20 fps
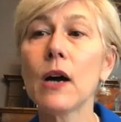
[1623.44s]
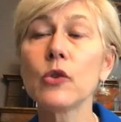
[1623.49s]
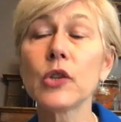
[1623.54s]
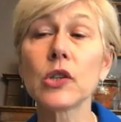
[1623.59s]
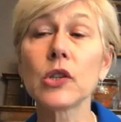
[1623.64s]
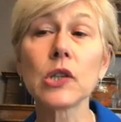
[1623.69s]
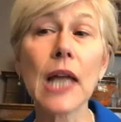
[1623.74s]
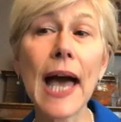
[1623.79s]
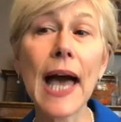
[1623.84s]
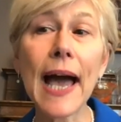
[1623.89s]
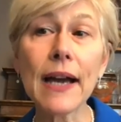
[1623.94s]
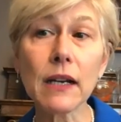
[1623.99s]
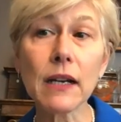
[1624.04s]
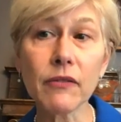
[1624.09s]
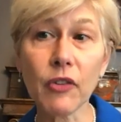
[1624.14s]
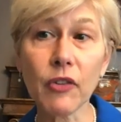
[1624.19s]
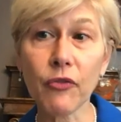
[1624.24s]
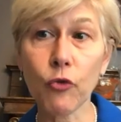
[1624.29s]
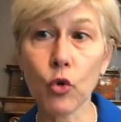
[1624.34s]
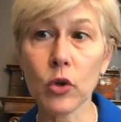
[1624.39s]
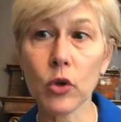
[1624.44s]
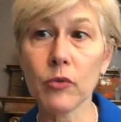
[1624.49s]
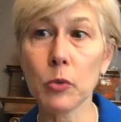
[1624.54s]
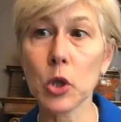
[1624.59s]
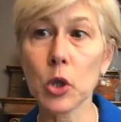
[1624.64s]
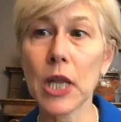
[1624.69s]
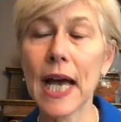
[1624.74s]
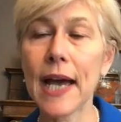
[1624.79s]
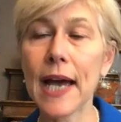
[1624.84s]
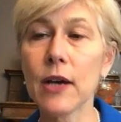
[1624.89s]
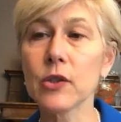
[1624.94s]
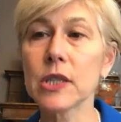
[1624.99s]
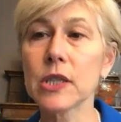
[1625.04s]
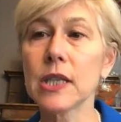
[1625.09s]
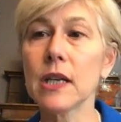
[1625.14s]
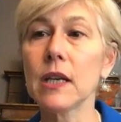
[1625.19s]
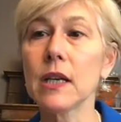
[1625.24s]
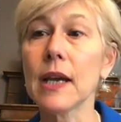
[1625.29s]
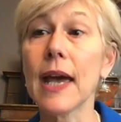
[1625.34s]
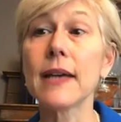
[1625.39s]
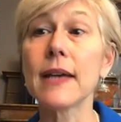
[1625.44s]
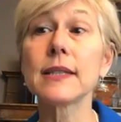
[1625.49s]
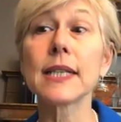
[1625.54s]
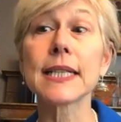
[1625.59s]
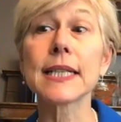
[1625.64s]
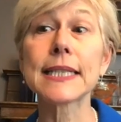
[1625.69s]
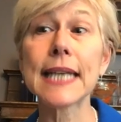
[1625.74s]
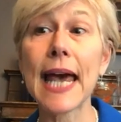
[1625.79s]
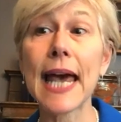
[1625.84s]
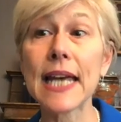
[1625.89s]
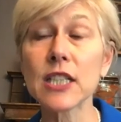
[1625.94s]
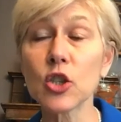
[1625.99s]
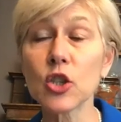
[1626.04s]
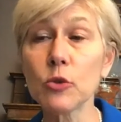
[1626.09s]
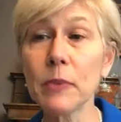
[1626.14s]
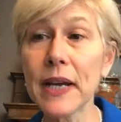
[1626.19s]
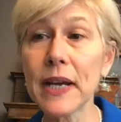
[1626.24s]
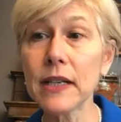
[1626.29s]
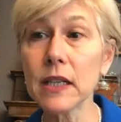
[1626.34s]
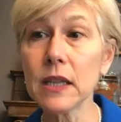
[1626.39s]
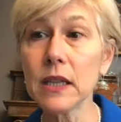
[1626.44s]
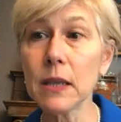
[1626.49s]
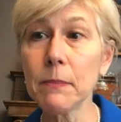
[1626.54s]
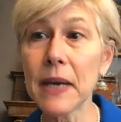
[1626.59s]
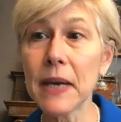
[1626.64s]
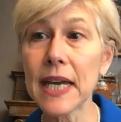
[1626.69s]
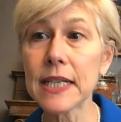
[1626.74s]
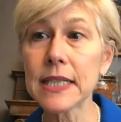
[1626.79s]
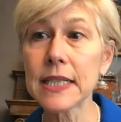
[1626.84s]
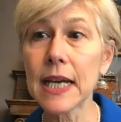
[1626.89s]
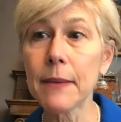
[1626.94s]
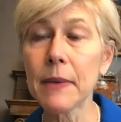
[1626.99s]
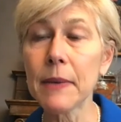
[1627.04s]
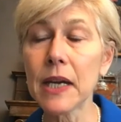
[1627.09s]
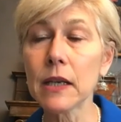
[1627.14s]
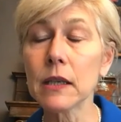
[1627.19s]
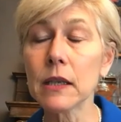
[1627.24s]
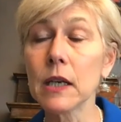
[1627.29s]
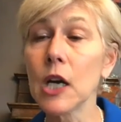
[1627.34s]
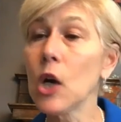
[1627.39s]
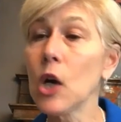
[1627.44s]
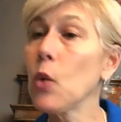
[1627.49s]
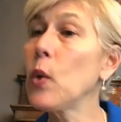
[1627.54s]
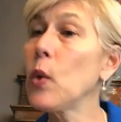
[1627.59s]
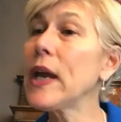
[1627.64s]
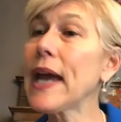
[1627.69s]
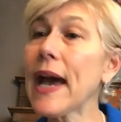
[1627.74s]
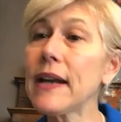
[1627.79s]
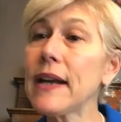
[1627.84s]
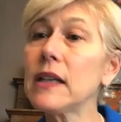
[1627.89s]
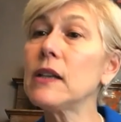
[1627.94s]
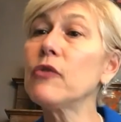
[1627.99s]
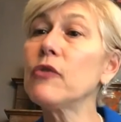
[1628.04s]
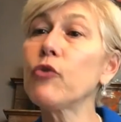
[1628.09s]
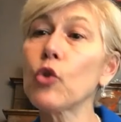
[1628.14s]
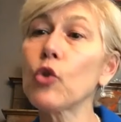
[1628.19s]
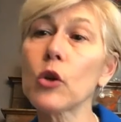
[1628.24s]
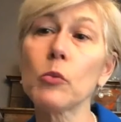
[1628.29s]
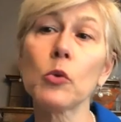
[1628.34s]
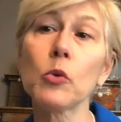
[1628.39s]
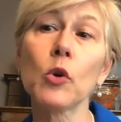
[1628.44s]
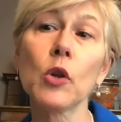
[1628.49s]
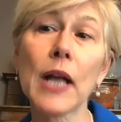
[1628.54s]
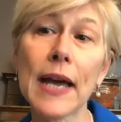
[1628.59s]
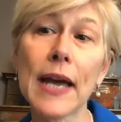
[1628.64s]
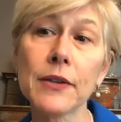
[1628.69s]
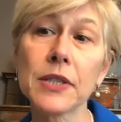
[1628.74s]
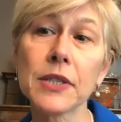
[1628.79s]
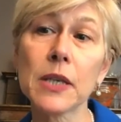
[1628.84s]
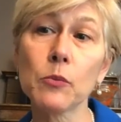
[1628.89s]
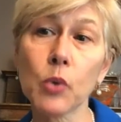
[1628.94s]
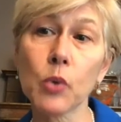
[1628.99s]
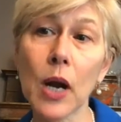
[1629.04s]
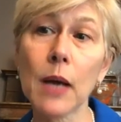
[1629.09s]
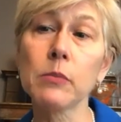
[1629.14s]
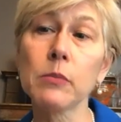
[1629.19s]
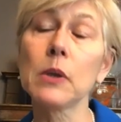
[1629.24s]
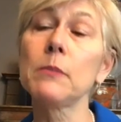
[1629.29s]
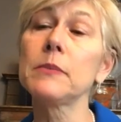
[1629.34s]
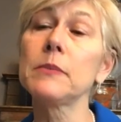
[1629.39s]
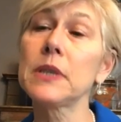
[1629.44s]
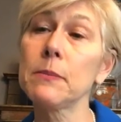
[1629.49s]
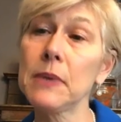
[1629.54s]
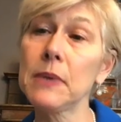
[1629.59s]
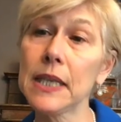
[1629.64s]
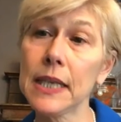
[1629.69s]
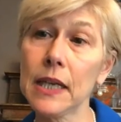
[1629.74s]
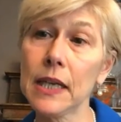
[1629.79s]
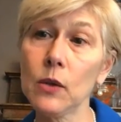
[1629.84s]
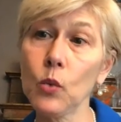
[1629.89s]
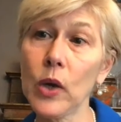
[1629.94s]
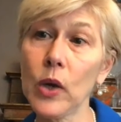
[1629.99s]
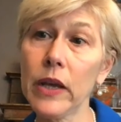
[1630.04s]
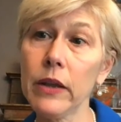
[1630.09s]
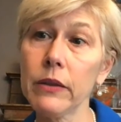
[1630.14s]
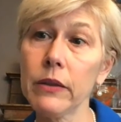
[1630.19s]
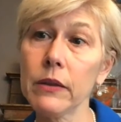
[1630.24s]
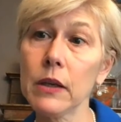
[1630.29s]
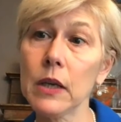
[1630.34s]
the lack of affordable housing has exacerbated the pandemic. We had an affordable housing problem to begin with.